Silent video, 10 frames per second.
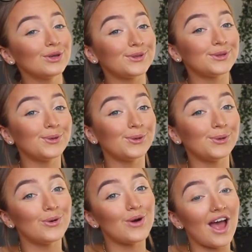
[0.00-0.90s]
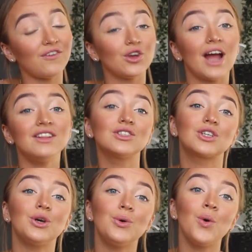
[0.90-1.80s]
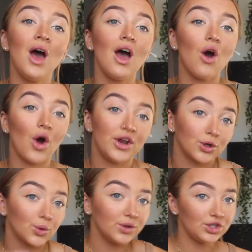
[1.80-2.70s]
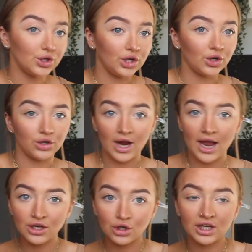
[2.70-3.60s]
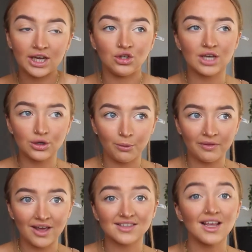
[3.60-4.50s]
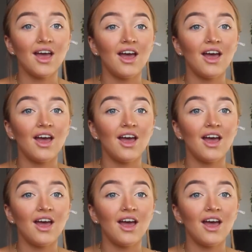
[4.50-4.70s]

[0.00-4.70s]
So if you're in school and you're going to uni, or you're in uni and you didn't know about this,